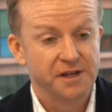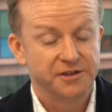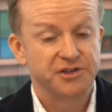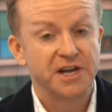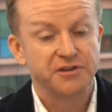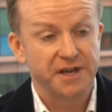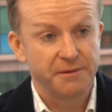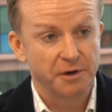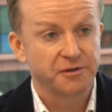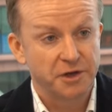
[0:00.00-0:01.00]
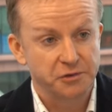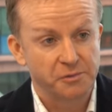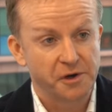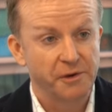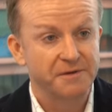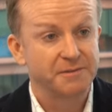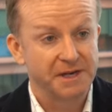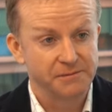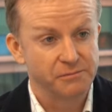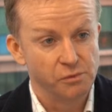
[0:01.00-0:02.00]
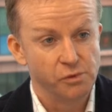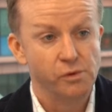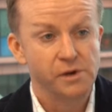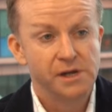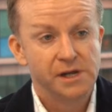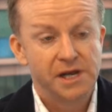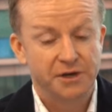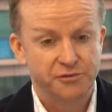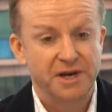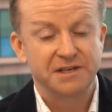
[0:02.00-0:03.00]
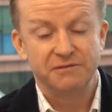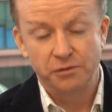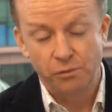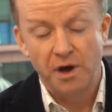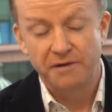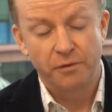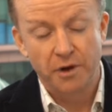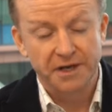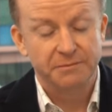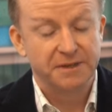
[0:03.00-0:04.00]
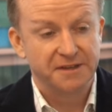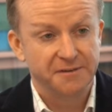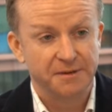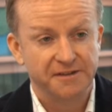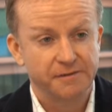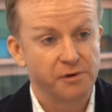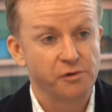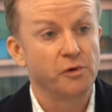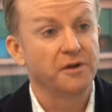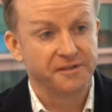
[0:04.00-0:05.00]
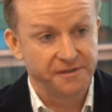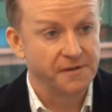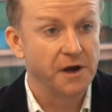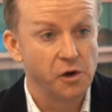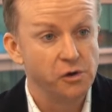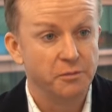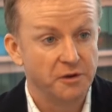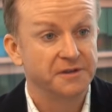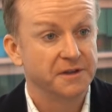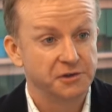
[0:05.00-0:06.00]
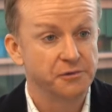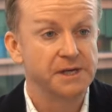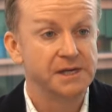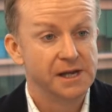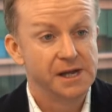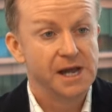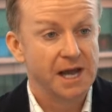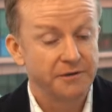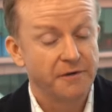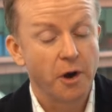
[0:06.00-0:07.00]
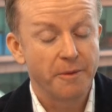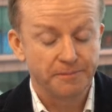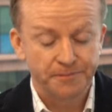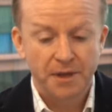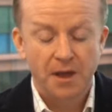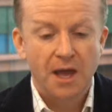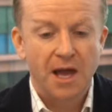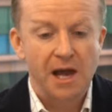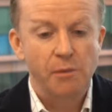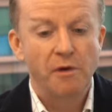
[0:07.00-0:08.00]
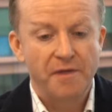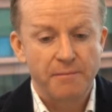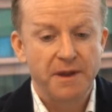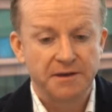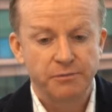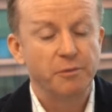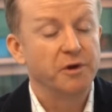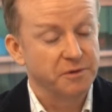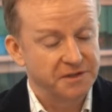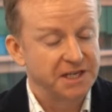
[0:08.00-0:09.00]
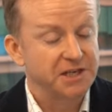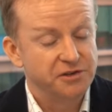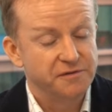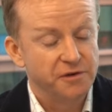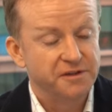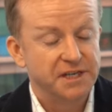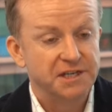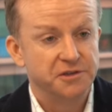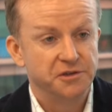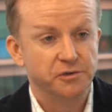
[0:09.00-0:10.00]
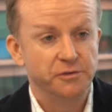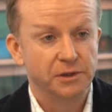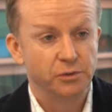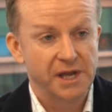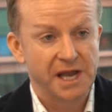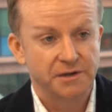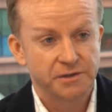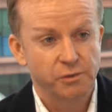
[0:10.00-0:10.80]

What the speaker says: change our postgraduate program to make it more attractive to a wider variety of participants from across the whole personal injury environment. And what that meant, we worked with Deakin University to look at